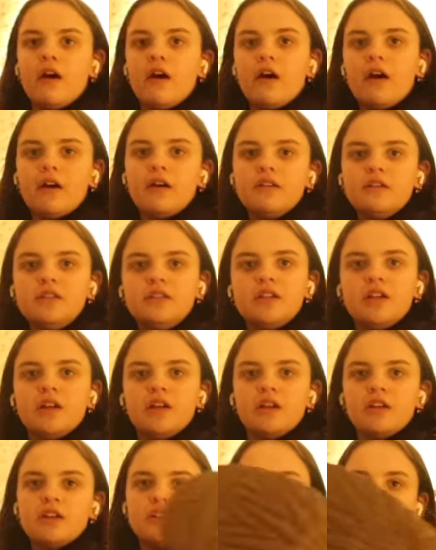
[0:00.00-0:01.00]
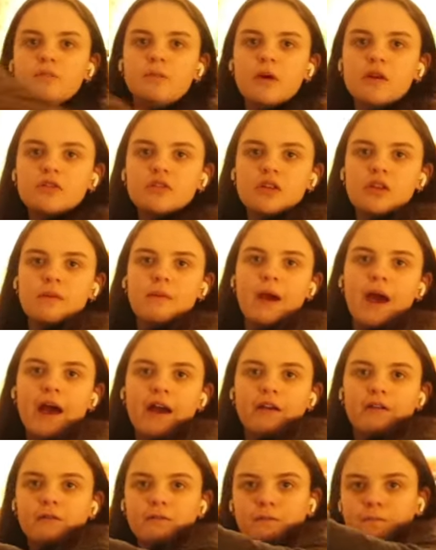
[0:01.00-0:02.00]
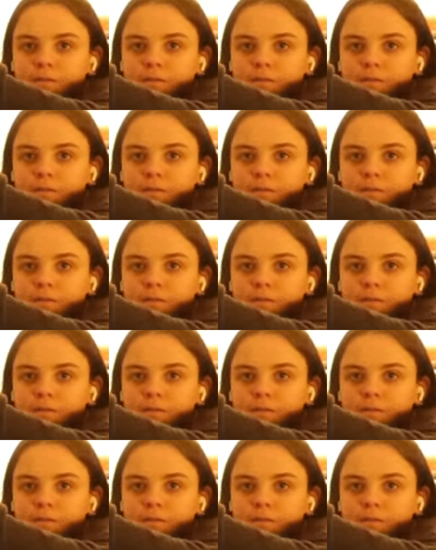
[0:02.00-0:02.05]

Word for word: Uggs, there's bows on the back,